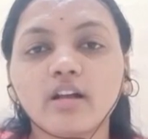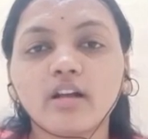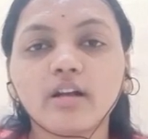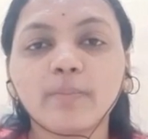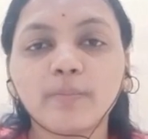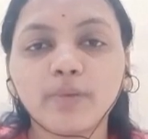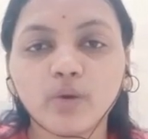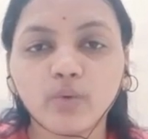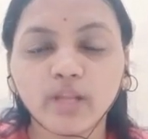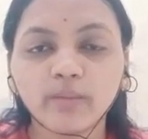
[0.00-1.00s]
a
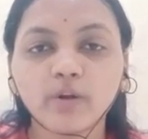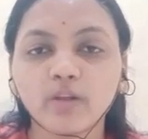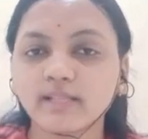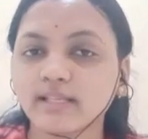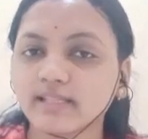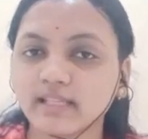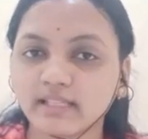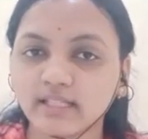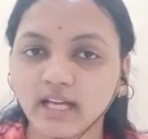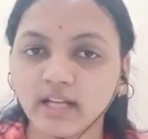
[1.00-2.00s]
plowing process is
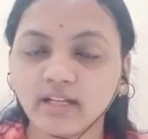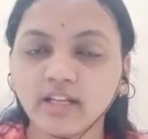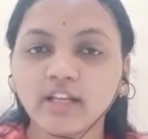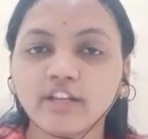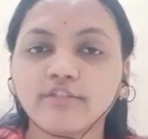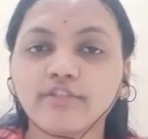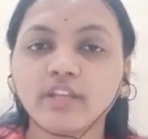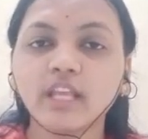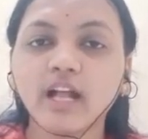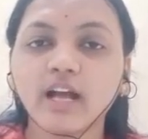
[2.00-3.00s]
done,
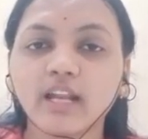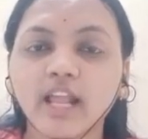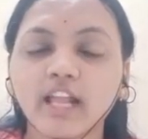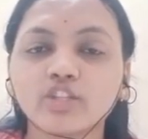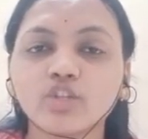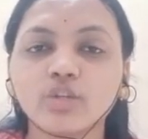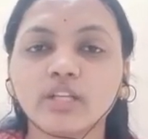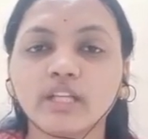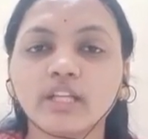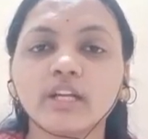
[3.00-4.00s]
we are
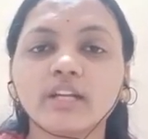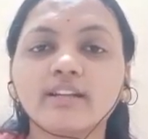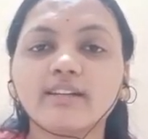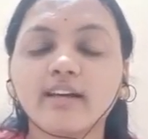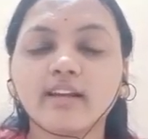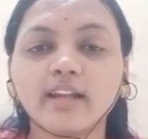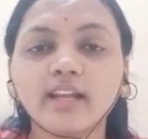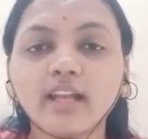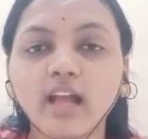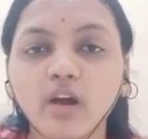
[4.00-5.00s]
actually
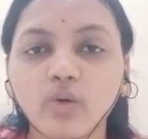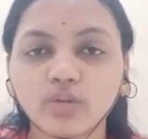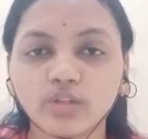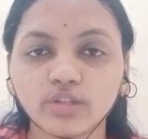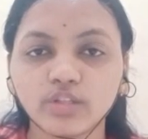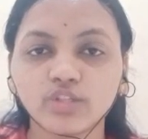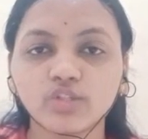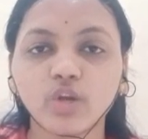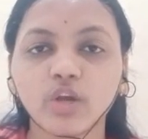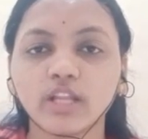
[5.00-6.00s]
turning out the
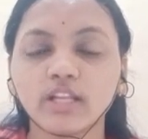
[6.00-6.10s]
soil.